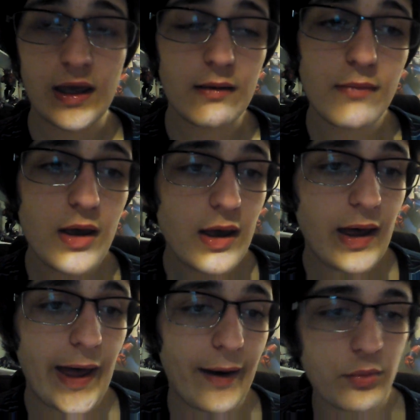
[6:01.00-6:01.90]
him
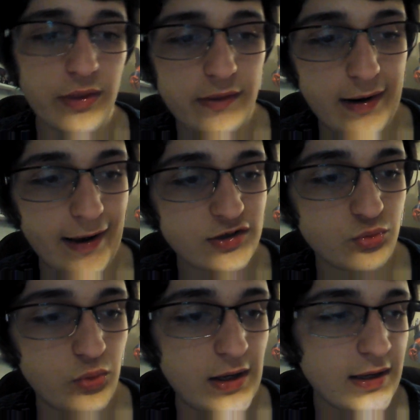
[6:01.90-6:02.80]
within the next
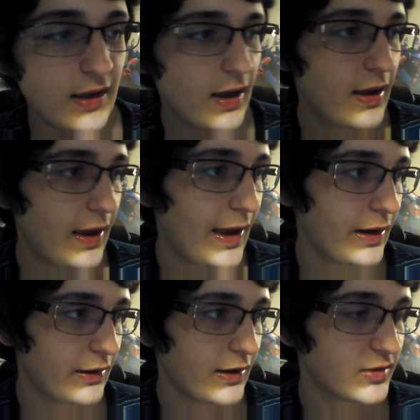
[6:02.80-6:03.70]
week.
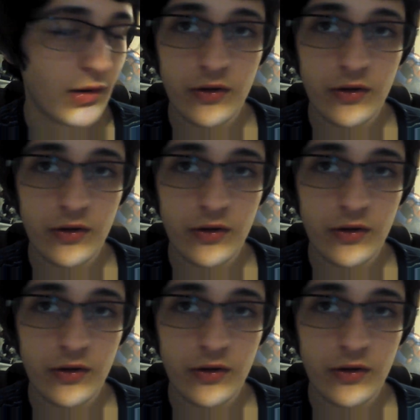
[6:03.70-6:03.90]
And some